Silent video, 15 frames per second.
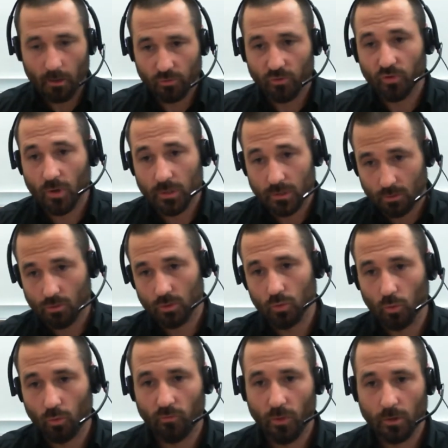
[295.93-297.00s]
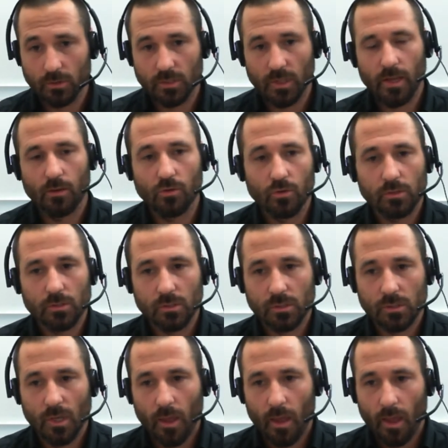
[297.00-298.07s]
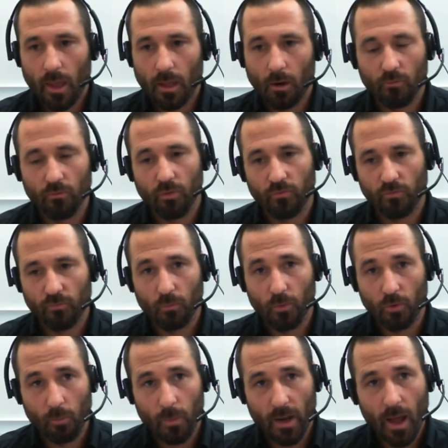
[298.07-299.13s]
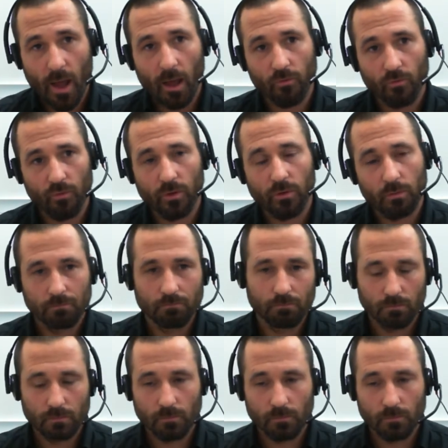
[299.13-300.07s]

100 sites across all of those land uses, and we'll do about 100